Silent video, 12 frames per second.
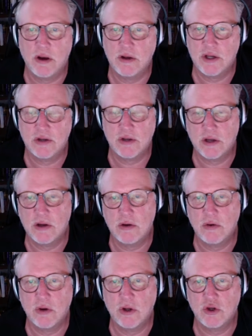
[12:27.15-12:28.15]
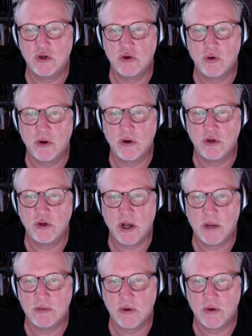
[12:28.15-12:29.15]
And it sounds like you're doing an extraordinary
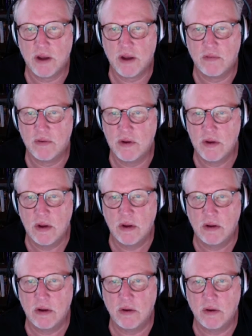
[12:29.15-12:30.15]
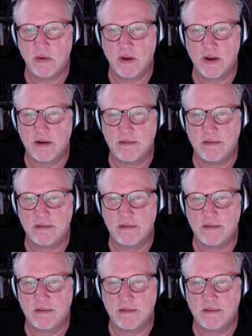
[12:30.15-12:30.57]
job. So have, great,